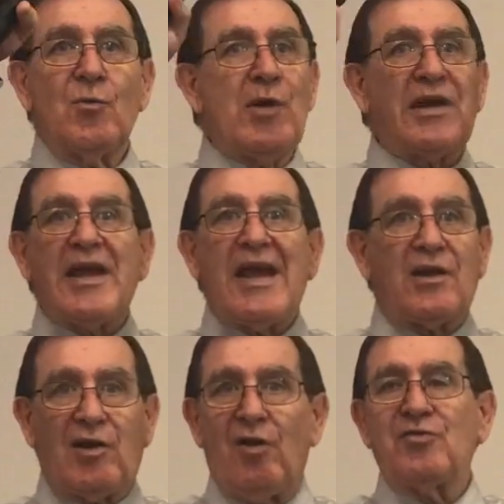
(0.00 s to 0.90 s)
we can
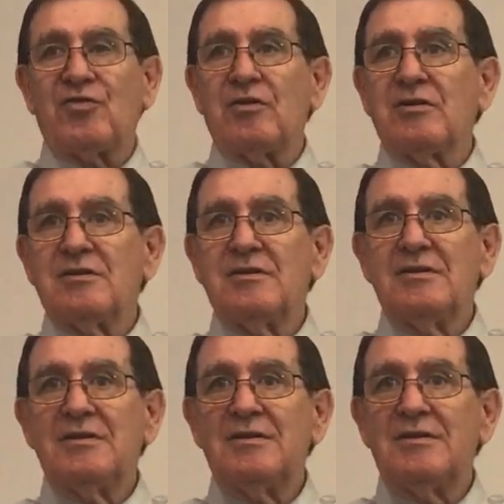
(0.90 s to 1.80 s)
get closer
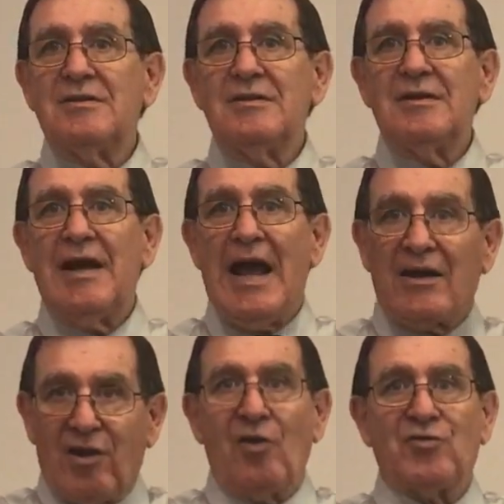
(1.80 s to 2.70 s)

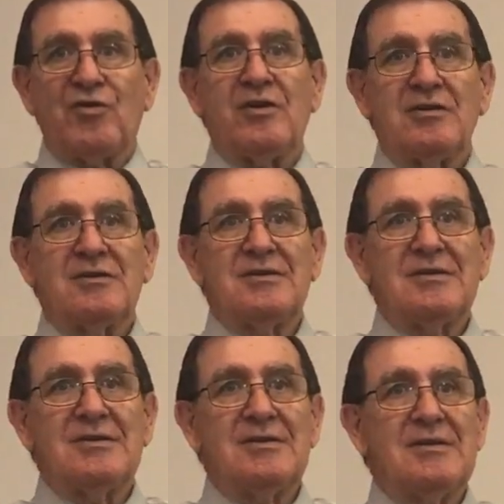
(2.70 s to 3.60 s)
and closer
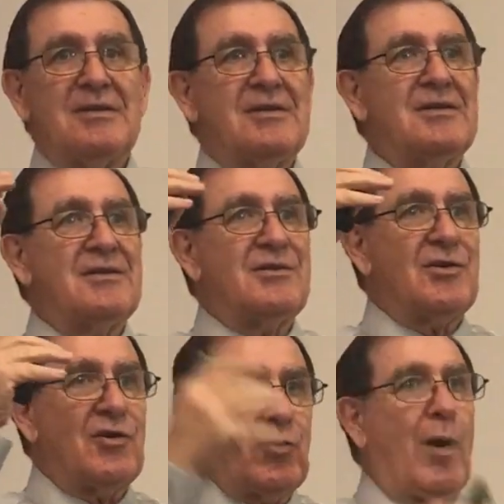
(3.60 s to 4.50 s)

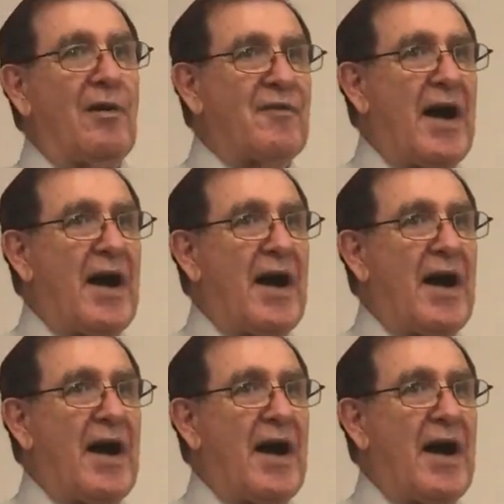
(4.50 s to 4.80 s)
to our